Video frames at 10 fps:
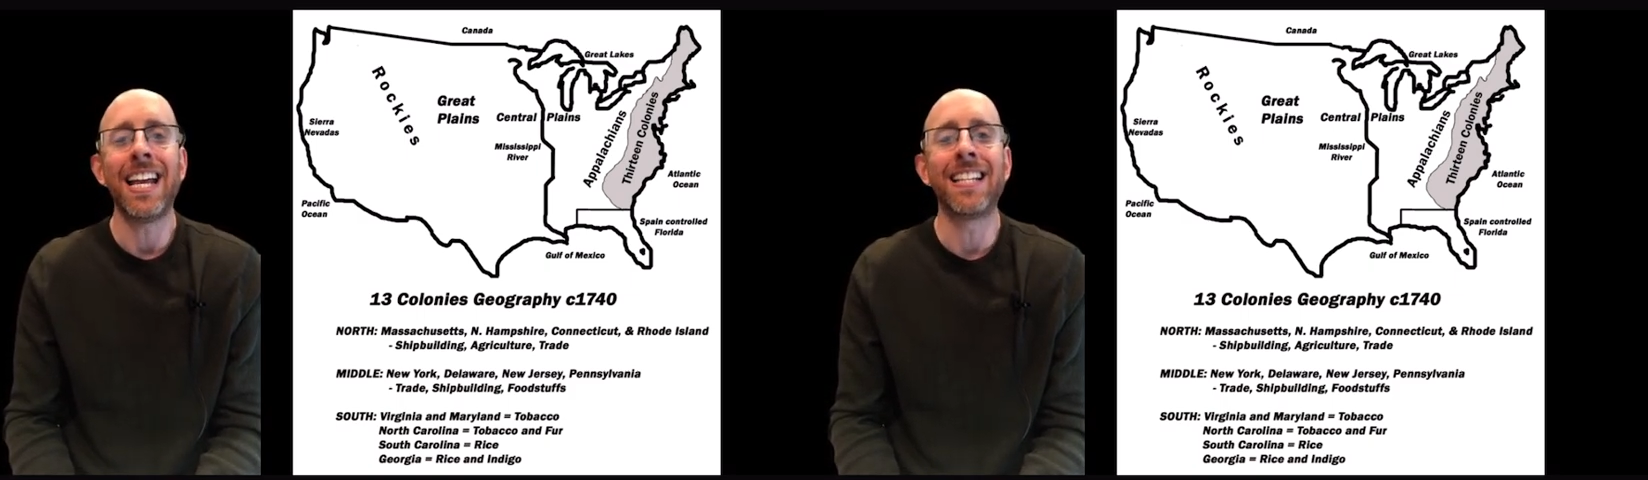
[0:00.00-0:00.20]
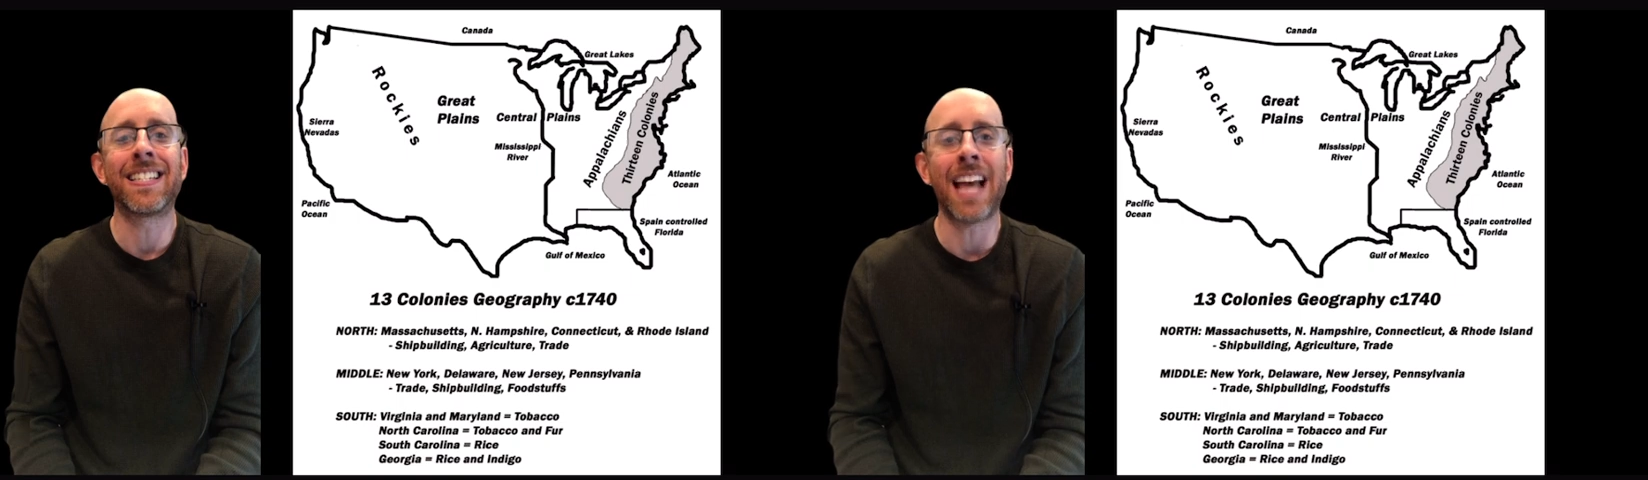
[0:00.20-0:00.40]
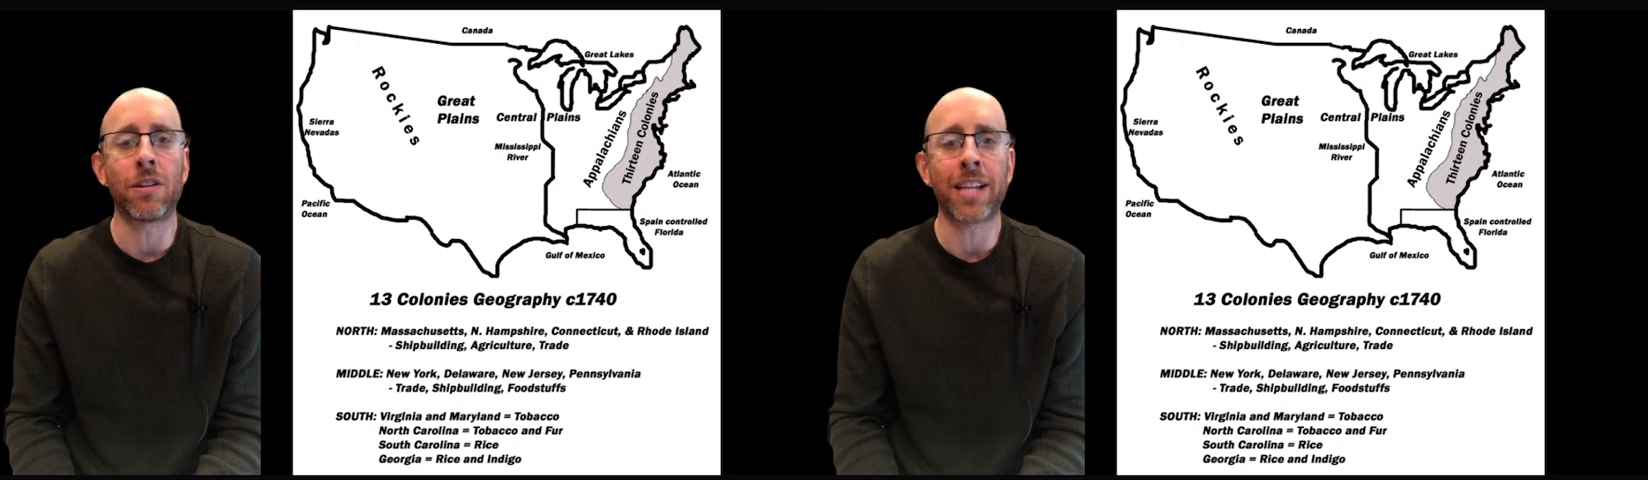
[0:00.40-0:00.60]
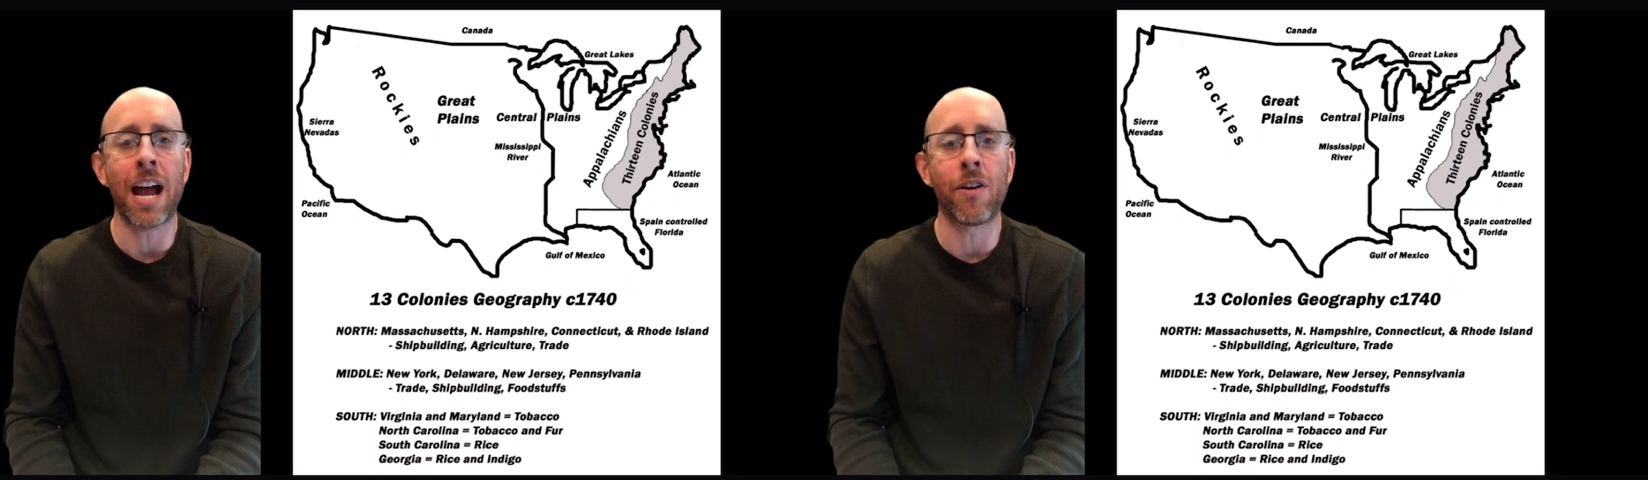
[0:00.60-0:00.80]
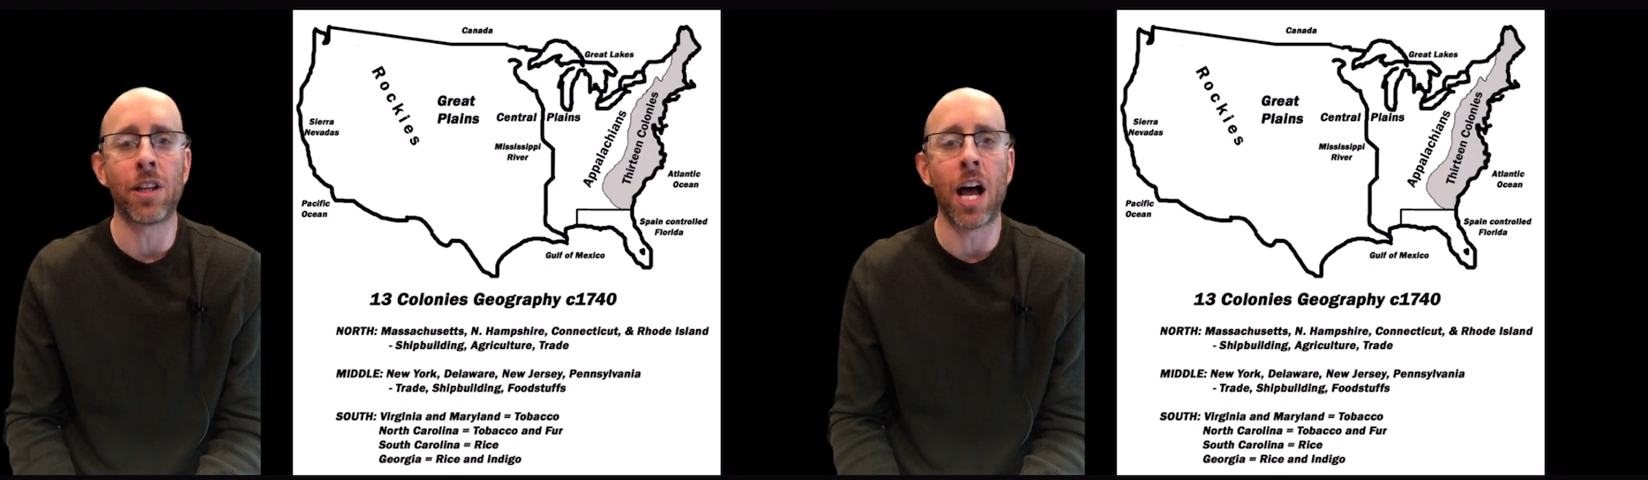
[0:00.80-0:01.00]
In South
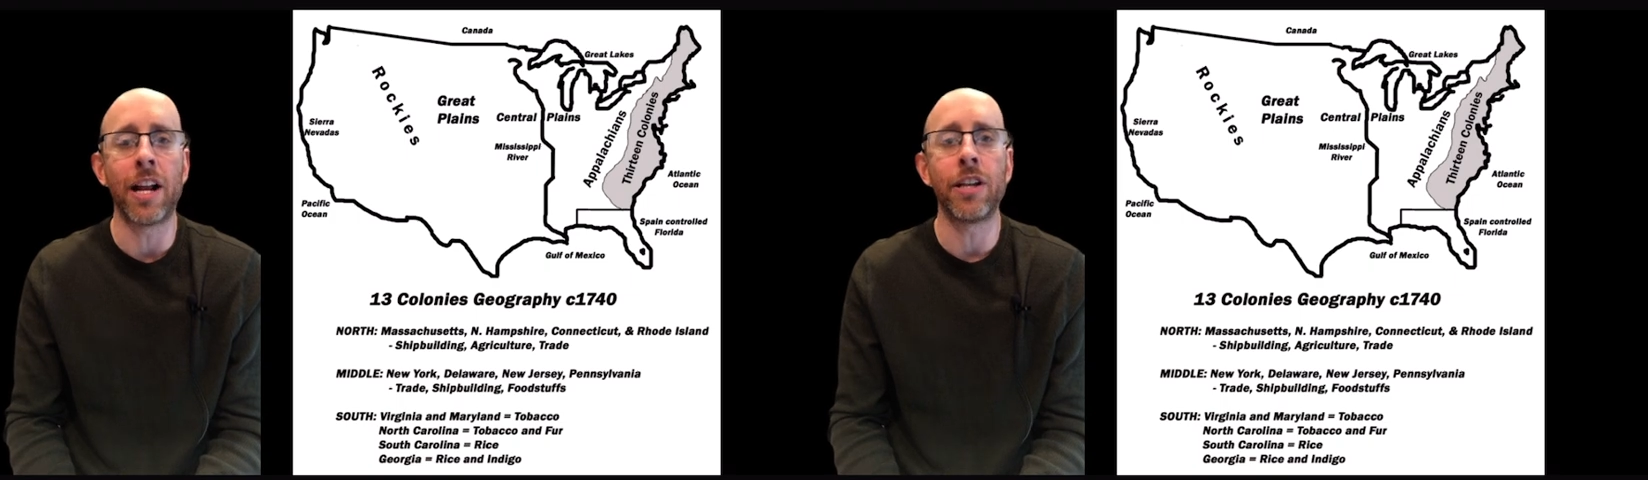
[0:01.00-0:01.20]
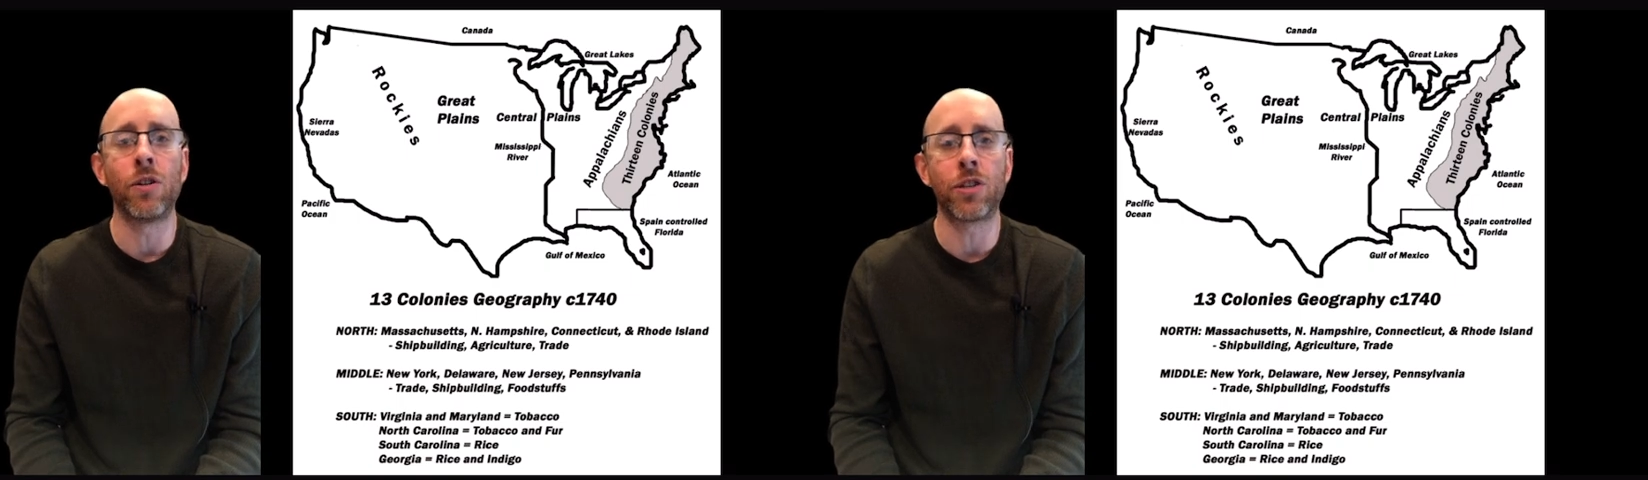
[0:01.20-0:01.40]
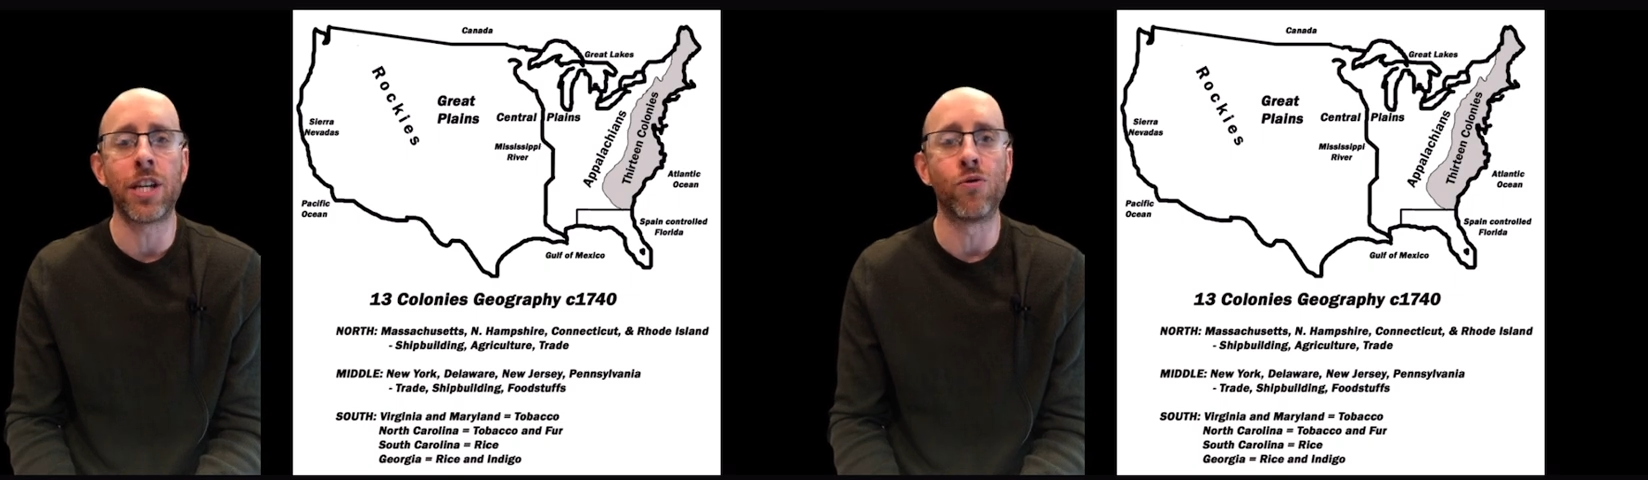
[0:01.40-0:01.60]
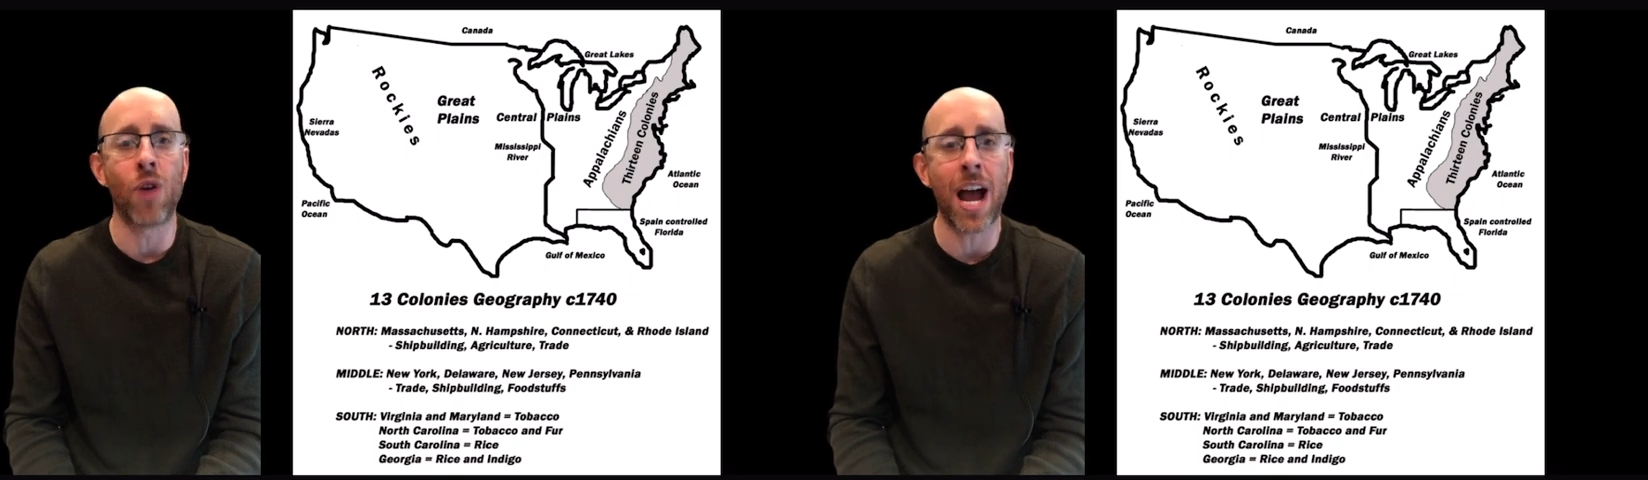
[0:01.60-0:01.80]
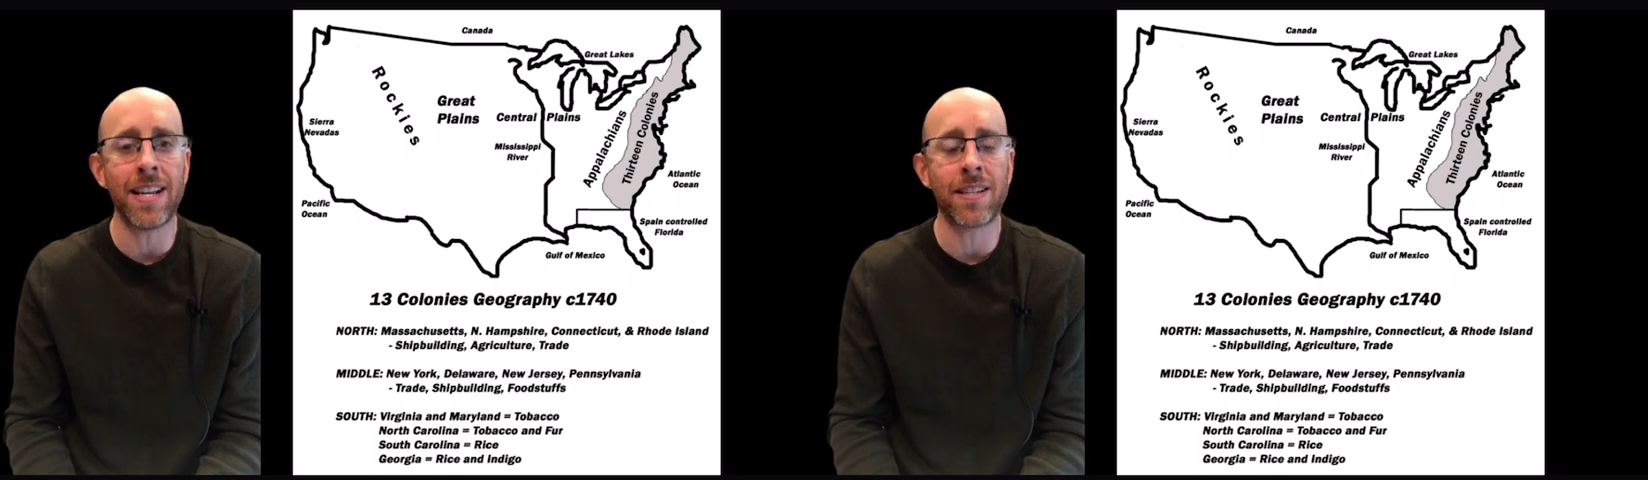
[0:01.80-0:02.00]
Carolina, you'll see
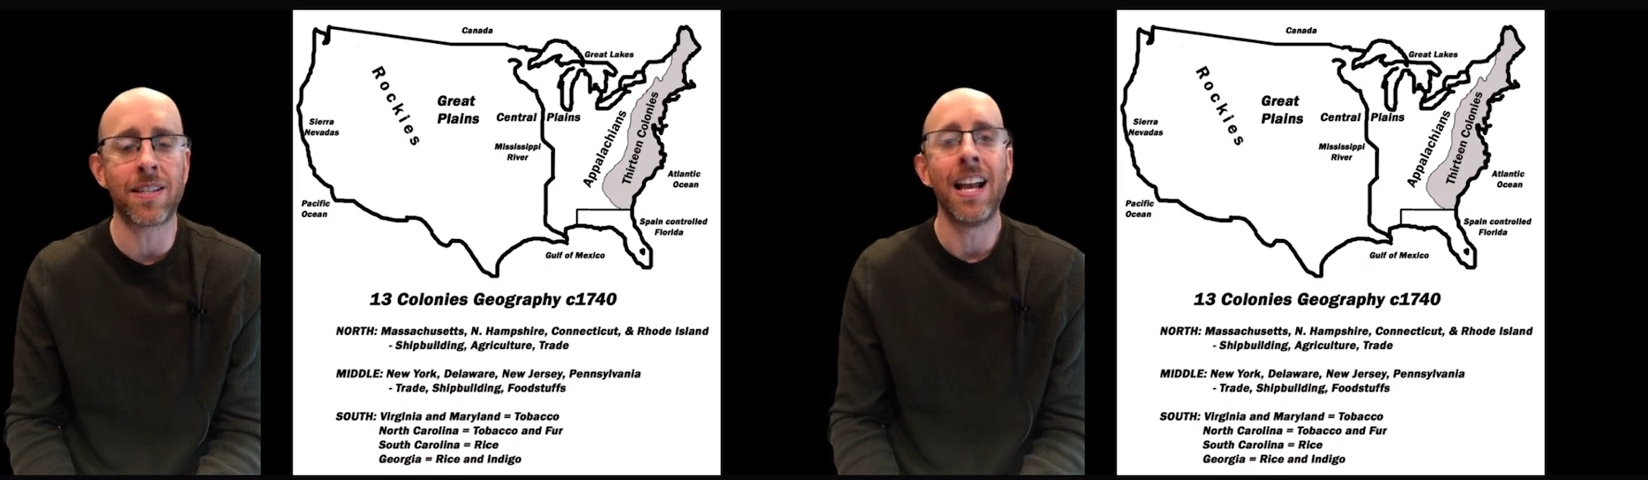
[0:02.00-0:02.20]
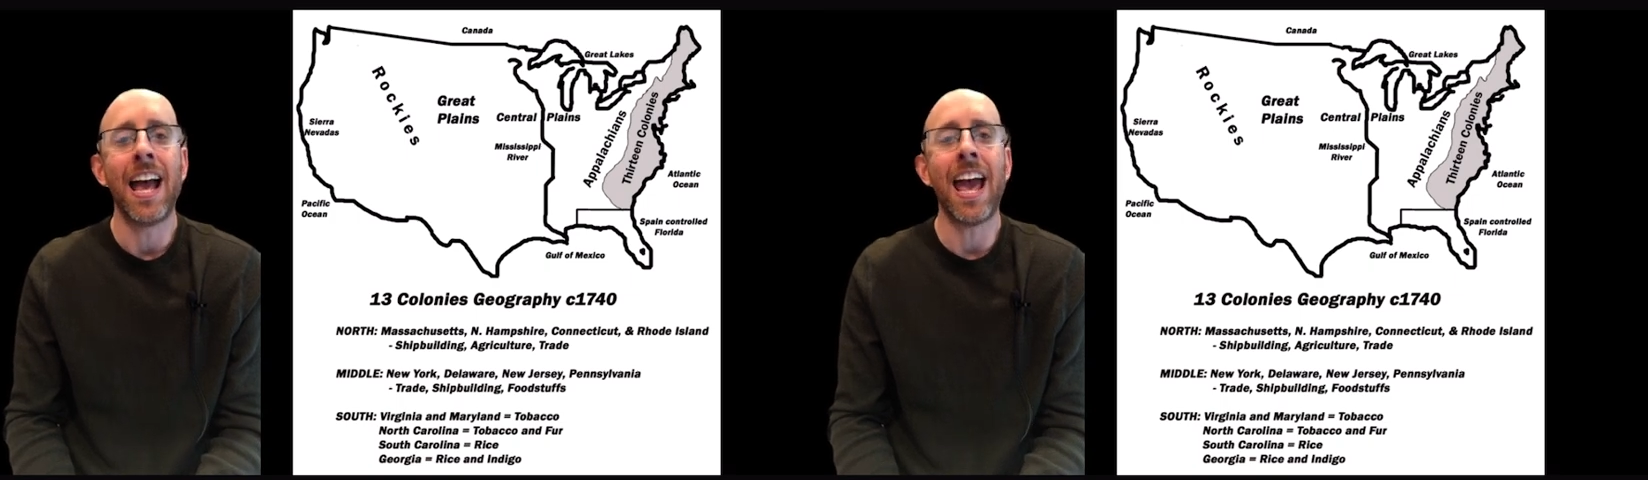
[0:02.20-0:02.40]
rice,